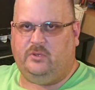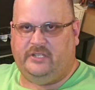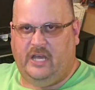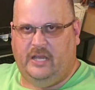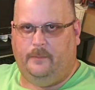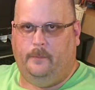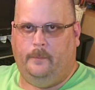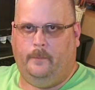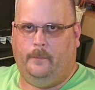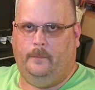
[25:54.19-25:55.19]
done,
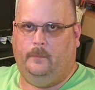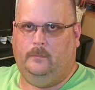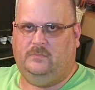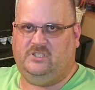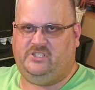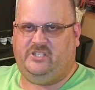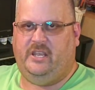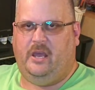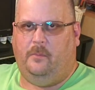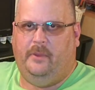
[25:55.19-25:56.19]
to see
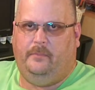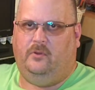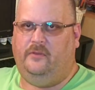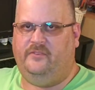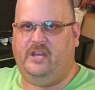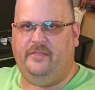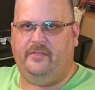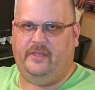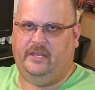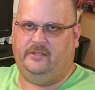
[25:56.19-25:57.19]
how people have done
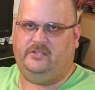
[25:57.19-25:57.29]
things.